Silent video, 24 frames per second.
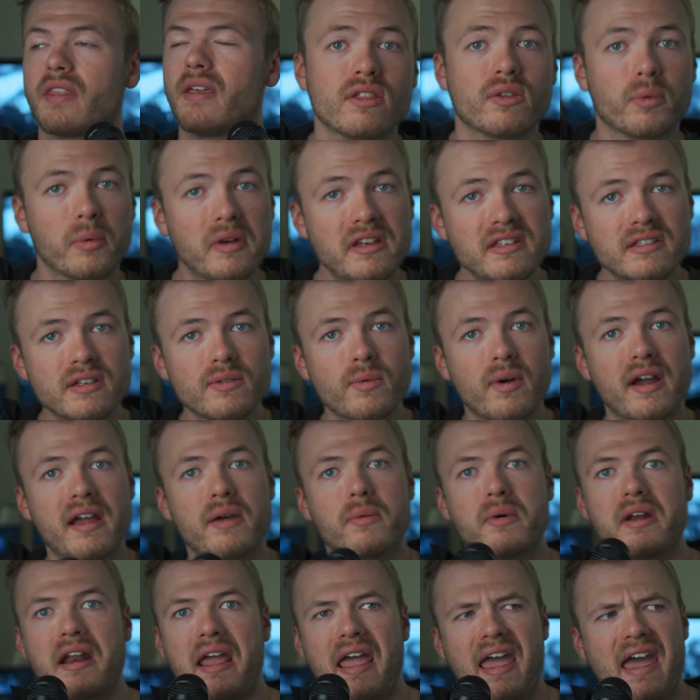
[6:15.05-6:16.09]
The reason why I
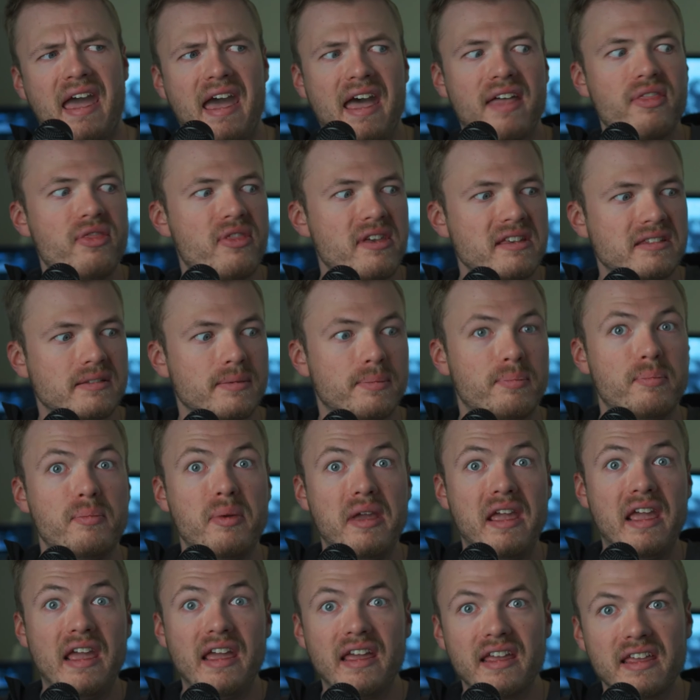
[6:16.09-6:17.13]
want to add this
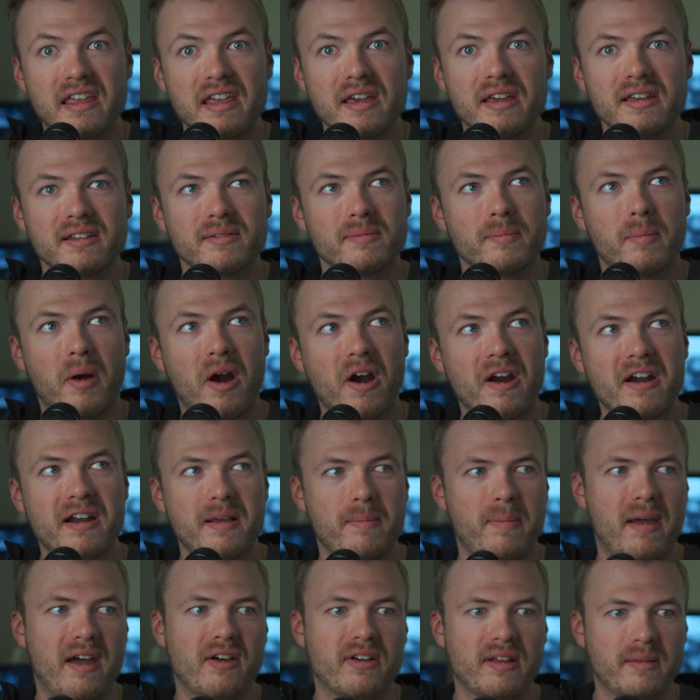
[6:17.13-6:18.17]
big part
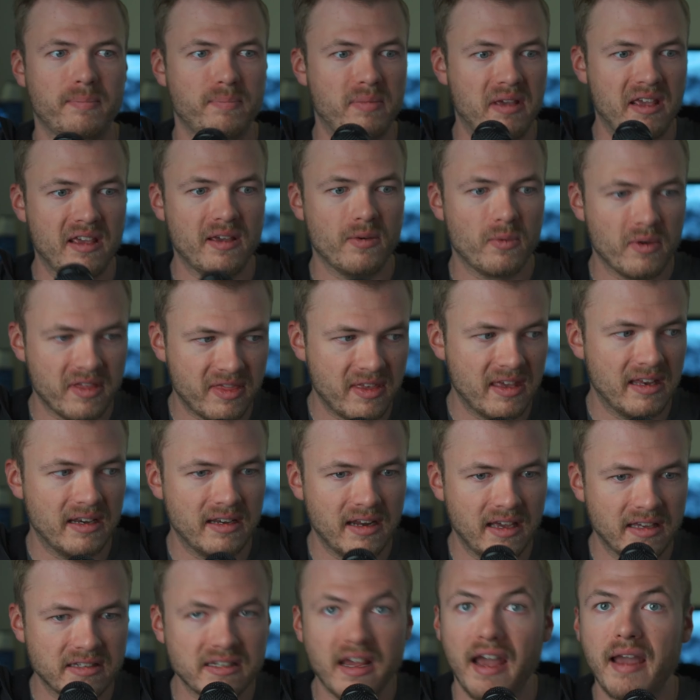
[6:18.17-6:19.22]
about it being within
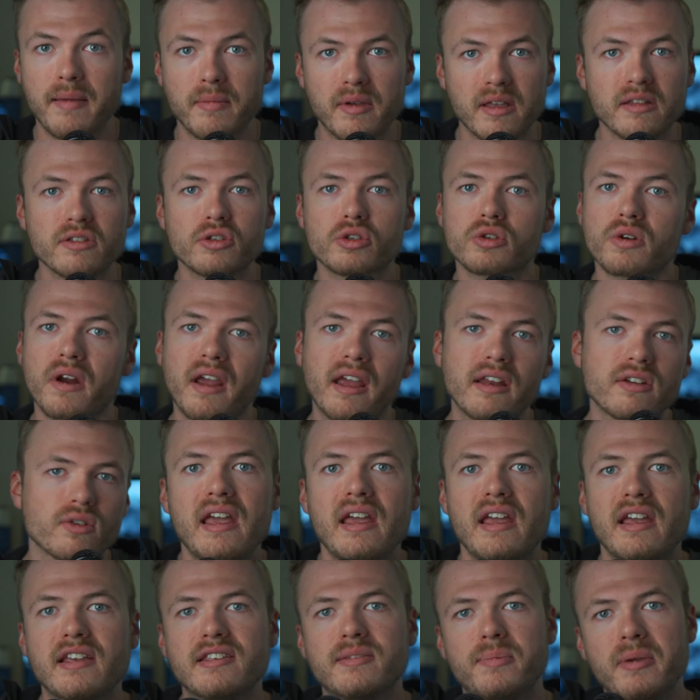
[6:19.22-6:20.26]
a time constraint
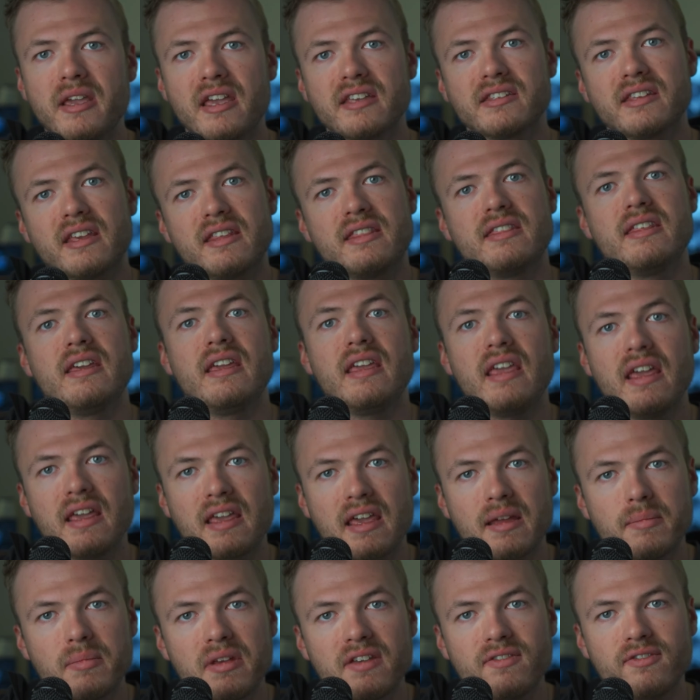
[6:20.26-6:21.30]
is because I think it
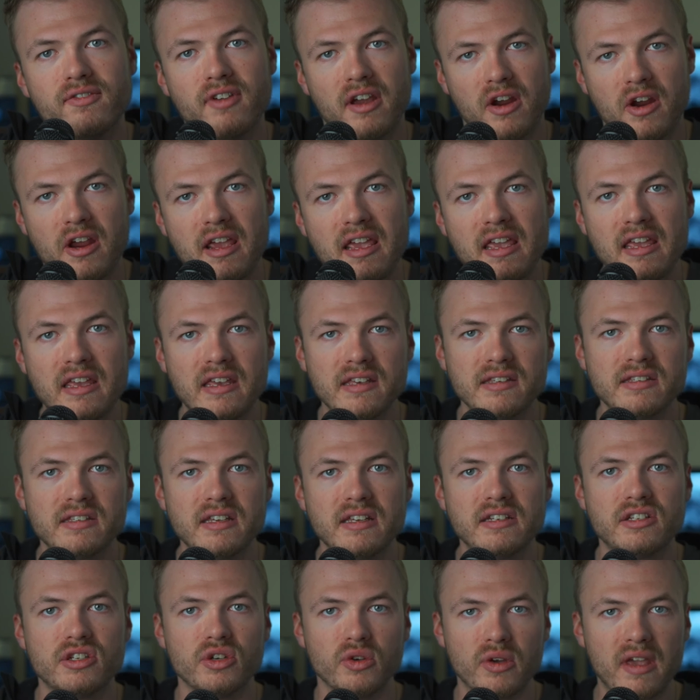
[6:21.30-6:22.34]
can be very easy
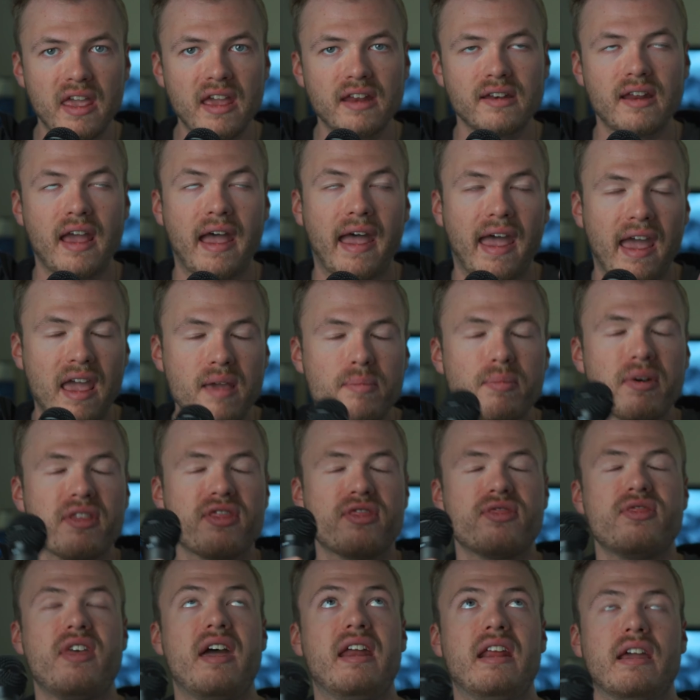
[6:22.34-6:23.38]
to get
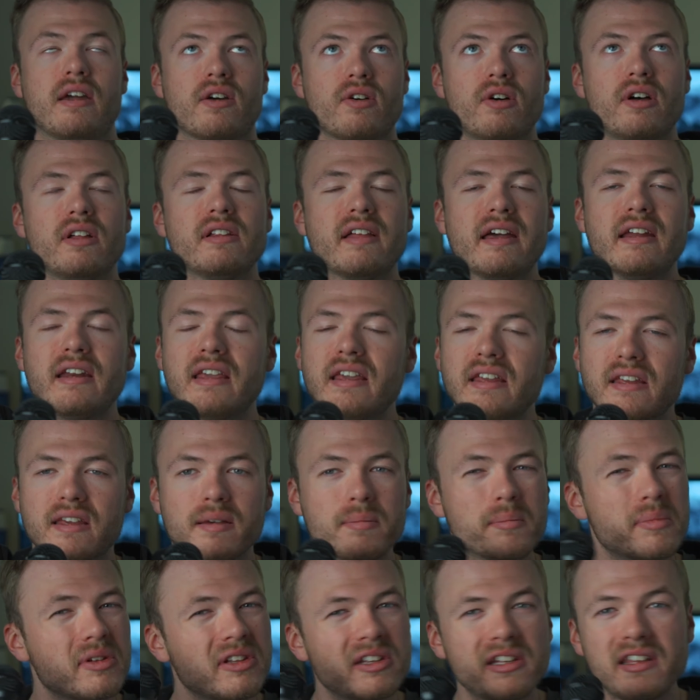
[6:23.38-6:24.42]
hypothetical and get
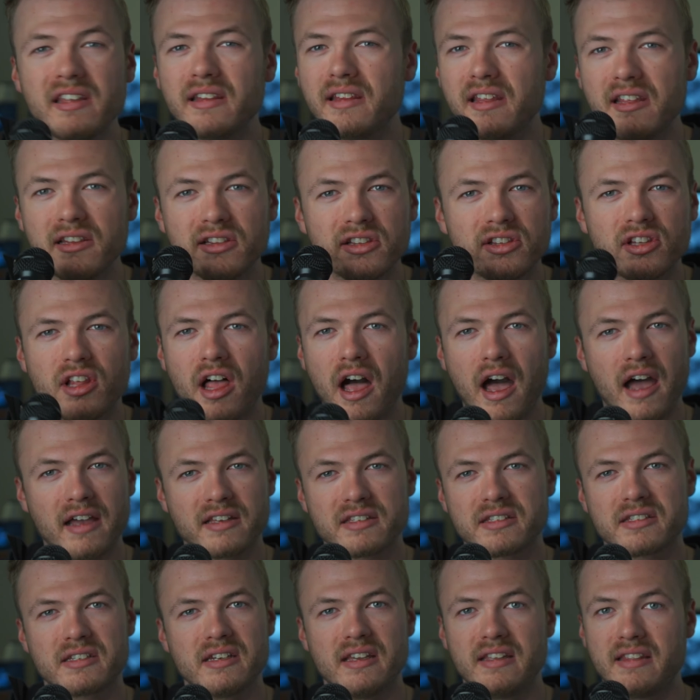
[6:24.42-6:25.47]
completely
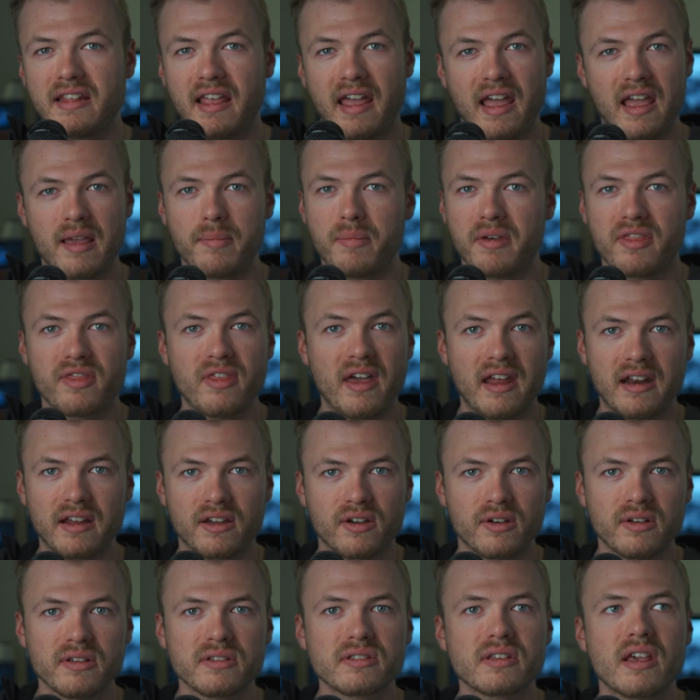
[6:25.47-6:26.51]
lost in the
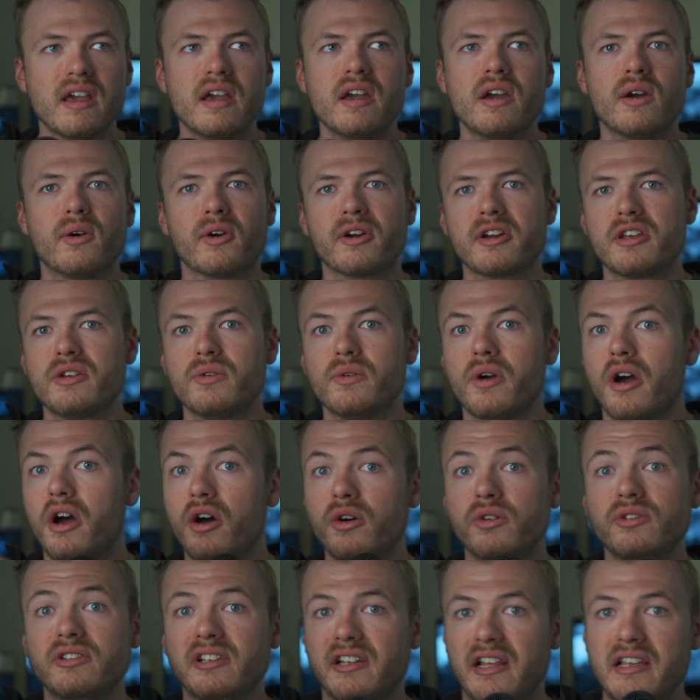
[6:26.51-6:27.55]
hypotheticals, where you
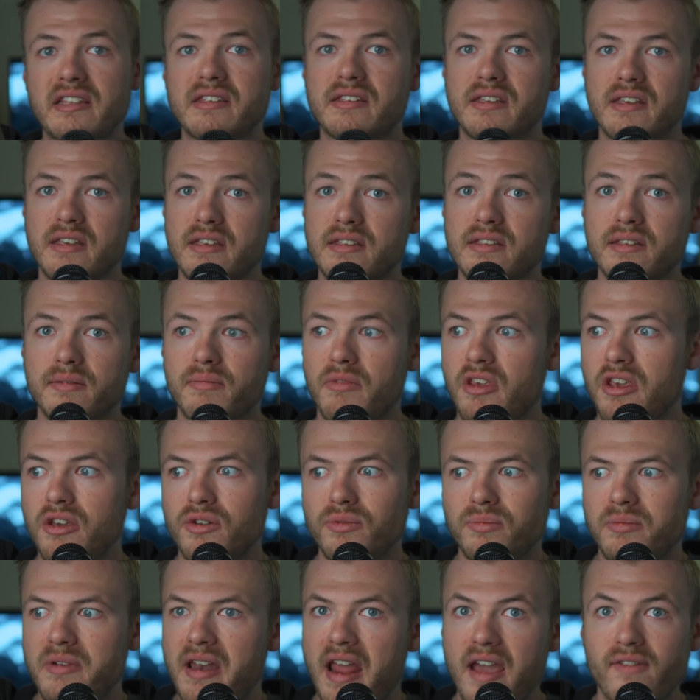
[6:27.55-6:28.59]
own lenses you
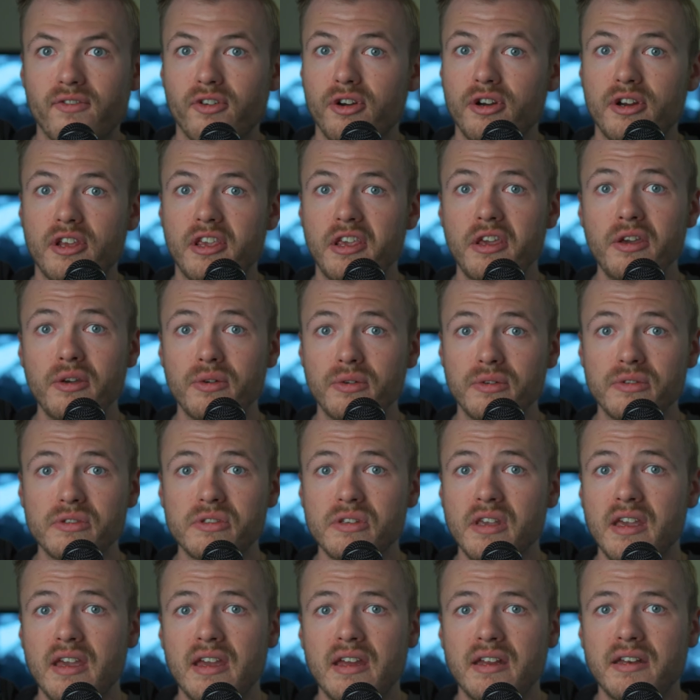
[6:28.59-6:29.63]
never use,
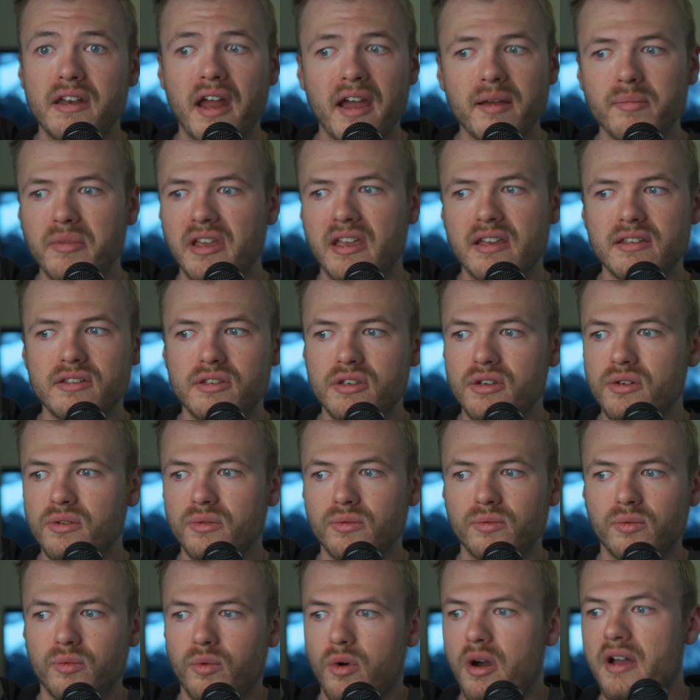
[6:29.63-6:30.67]
not because you
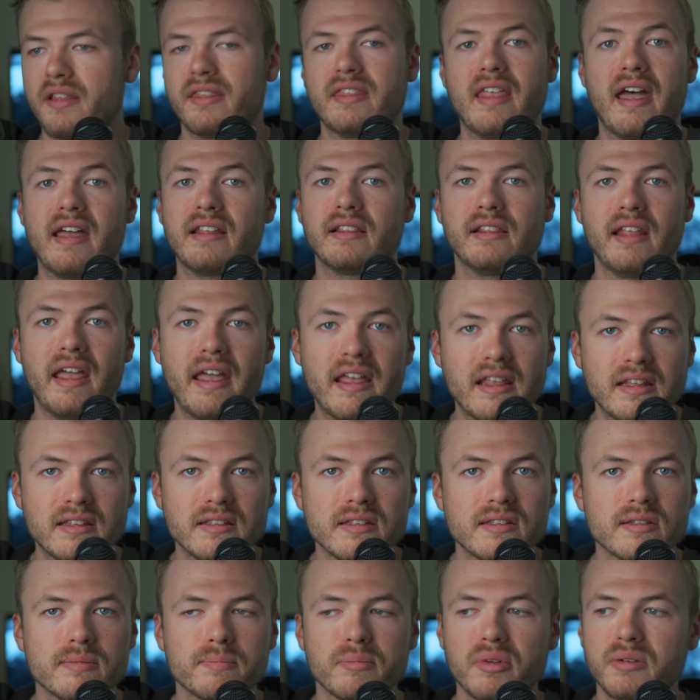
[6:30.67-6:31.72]
want that
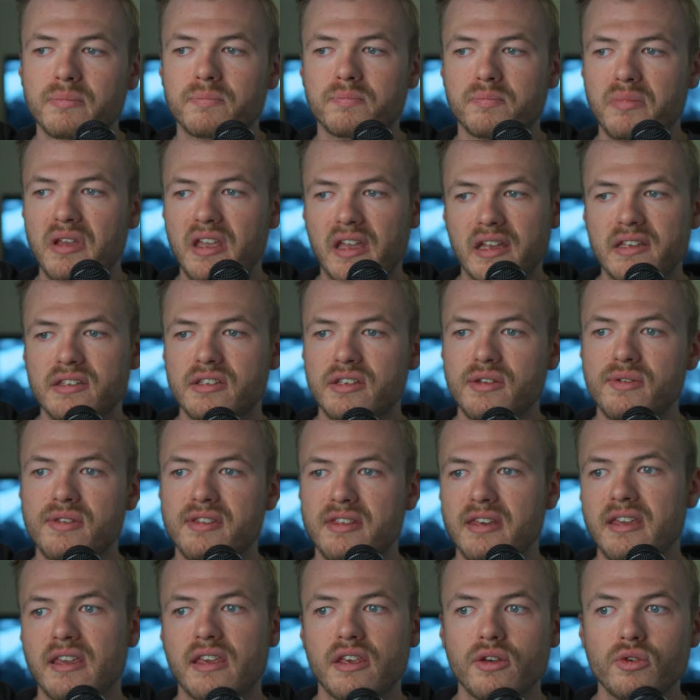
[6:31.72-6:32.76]
lens, but because you
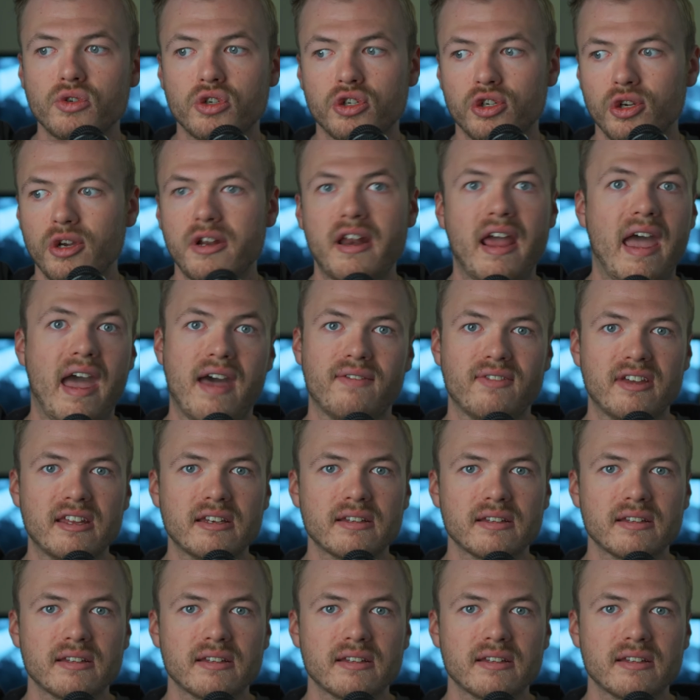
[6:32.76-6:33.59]
think you should have it.